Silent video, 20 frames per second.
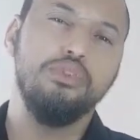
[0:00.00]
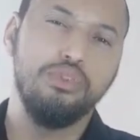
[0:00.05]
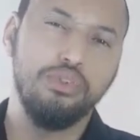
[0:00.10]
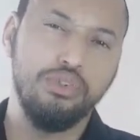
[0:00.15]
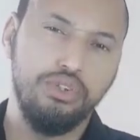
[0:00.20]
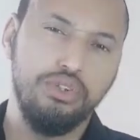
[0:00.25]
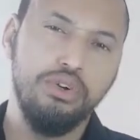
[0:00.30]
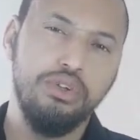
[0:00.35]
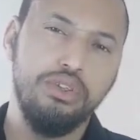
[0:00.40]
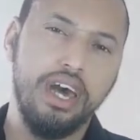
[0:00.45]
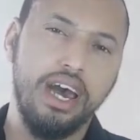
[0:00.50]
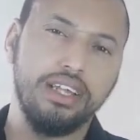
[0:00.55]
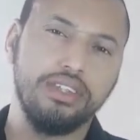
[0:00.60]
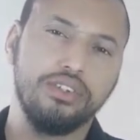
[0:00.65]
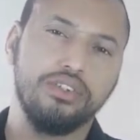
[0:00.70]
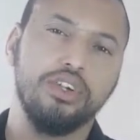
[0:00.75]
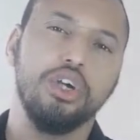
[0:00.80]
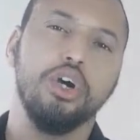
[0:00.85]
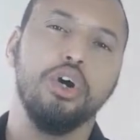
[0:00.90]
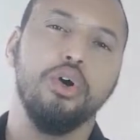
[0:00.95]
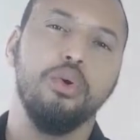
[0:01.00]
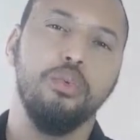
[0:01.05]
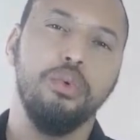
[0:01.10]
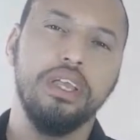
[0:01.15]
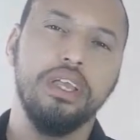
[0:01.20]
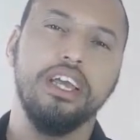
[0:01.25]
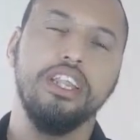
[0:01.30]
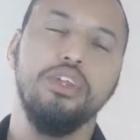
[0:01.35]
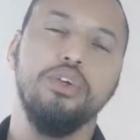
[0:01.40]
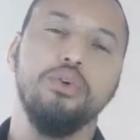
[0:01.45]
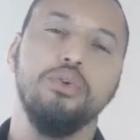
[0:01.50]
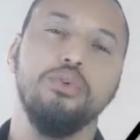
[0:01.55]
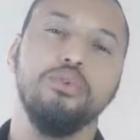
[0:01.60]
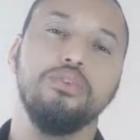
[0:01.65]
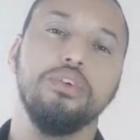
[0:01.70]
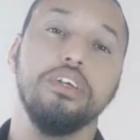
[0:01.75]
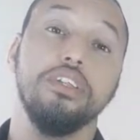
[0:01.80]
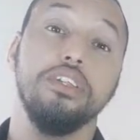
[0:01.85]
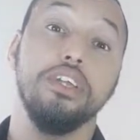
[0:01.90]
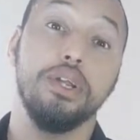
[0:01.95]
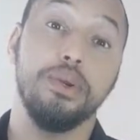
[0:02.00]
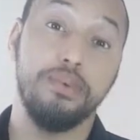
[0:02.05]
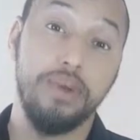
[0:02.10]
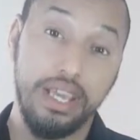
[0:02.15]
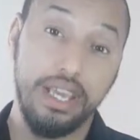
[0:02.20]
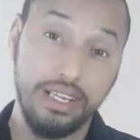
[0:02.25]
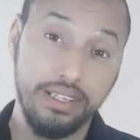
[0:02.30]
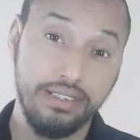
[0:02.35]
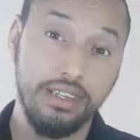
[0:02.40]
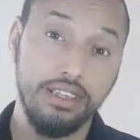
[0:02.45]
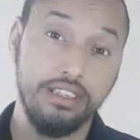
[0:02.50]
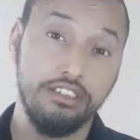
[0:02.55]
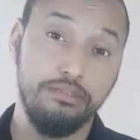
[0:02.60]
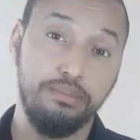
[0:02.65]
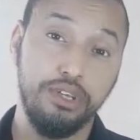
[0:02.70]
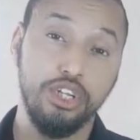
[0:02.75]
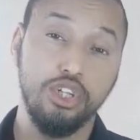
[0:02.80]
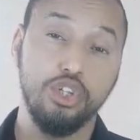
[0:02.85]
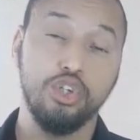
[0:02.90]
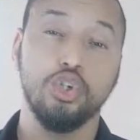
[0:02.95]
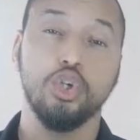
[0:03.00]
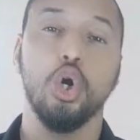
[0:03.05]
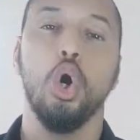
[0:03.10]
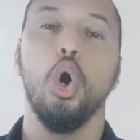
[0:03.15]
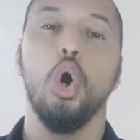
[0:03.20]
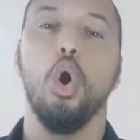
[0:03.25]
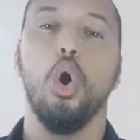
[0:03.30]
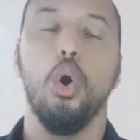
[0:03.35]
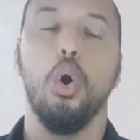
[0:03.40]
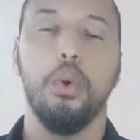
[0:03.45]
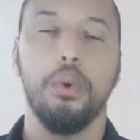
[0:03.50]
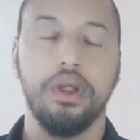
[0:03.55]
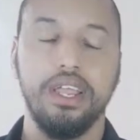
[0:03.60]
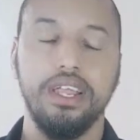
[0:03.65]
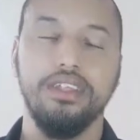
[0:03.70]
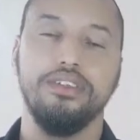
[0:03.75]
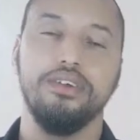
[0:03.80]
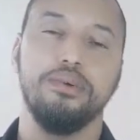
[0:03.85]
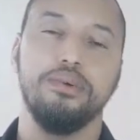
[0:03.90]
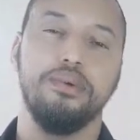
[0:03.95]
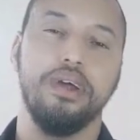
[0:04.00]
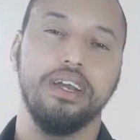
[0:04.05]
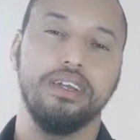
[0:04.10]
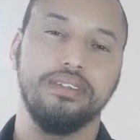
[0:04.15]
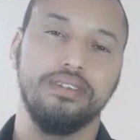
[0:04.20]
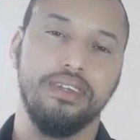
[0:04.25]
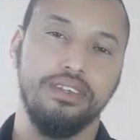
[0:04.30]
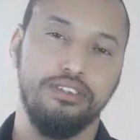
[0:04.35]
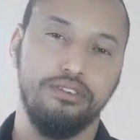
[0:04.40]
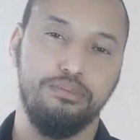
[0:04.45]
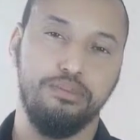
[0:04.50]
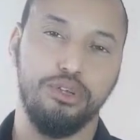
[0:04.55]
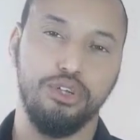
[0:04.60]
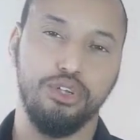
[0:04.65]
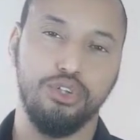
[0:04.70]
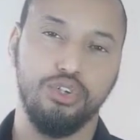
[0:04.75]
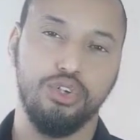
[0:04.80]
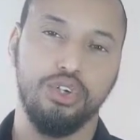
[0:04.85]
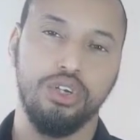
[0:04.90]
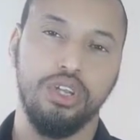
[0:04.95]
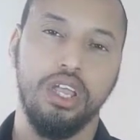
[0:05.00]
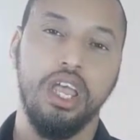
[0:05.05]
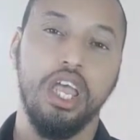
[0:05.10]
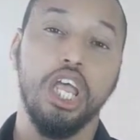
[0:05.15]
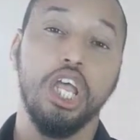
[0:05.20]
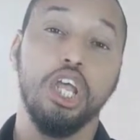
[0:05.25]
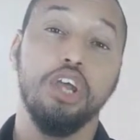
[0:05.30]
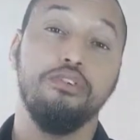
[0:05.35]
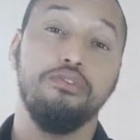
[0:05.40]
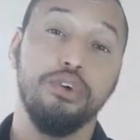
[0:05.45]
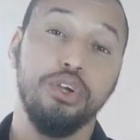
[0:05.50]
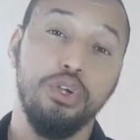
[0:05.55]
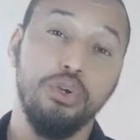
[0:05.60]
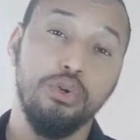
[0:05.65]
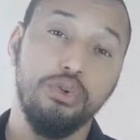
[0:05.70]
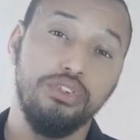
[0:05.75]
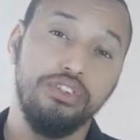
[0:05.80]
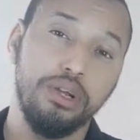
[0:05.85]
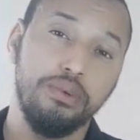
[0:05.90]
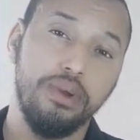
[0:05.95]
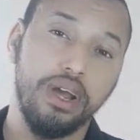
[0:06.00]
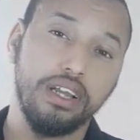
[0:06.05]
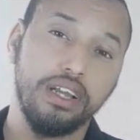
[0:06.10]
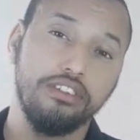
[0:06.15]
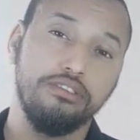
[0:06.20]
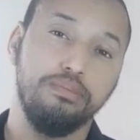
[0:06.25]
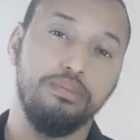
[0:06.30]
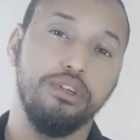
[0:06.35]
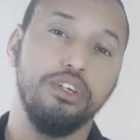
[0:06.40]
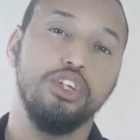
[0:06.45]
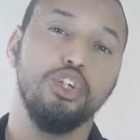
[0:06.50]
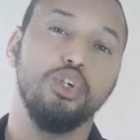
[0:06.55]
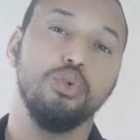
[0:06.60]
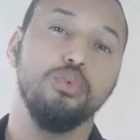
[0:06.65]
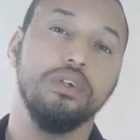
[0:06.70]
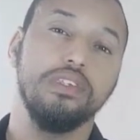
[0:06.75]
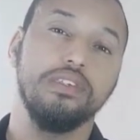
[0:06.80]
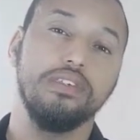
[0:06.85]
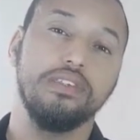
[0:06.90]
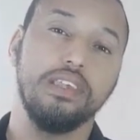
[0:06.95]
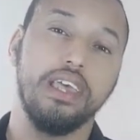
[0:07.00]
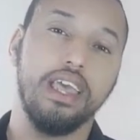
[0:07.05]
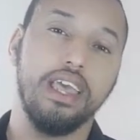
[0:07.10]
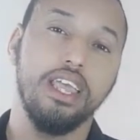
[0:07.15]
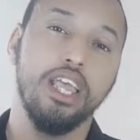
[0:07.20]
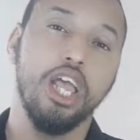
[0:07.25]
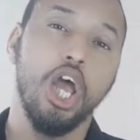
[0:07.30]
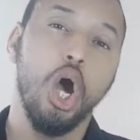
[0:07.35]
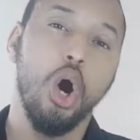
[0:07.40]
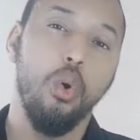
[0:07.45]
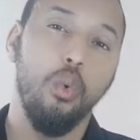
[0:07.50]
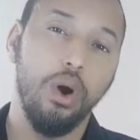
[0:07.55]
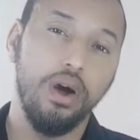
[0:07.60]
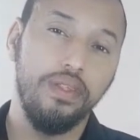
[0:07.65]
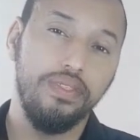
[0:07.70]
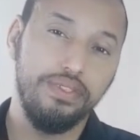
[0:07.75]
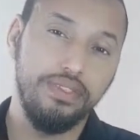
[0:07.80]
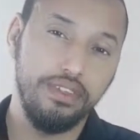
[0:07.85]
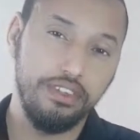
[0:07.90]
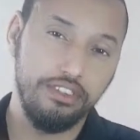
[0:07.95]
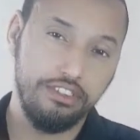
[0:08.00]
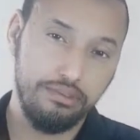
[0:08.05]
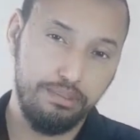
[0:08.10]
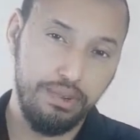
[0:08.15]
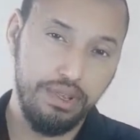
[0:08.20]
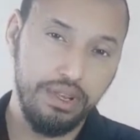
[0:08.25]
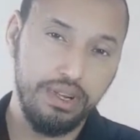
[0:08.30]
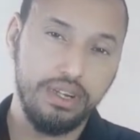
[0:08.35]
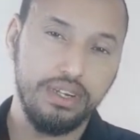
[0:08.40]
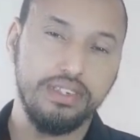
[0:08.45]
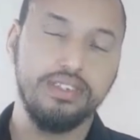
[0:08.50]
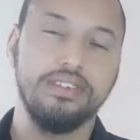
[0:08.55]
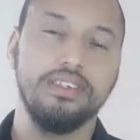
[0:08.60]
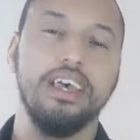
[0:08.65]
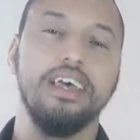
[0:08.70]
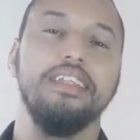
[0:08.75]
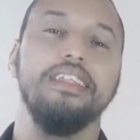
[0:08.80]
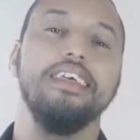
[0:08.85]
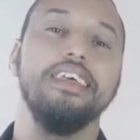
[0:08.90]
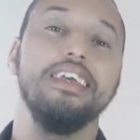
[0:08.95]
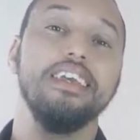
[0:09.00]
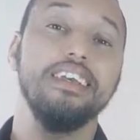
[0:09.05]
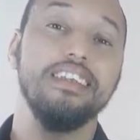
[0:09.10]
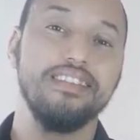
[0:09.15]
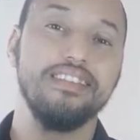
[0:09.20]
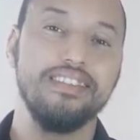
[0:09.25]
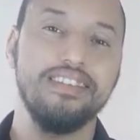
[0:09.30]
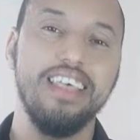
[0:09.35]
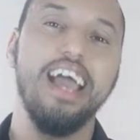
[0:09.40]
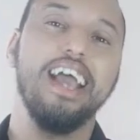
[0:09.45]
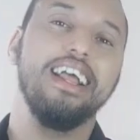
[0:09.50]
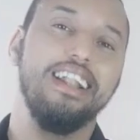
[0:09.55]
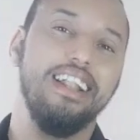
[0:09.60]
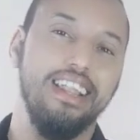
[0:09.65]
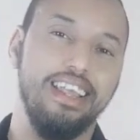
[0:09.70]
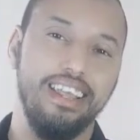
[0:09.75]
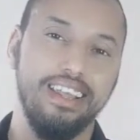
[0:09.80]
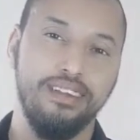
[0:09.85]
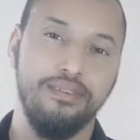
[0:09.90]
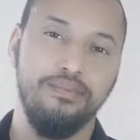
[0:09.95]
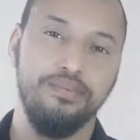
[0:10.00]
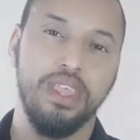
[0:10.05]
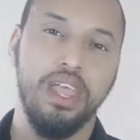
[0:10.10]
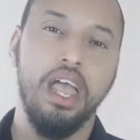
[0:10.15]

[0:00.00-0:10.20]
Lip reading: To do that, we can use direct speech or indirect speech. If we use direct speech, we say what the speaker said exactly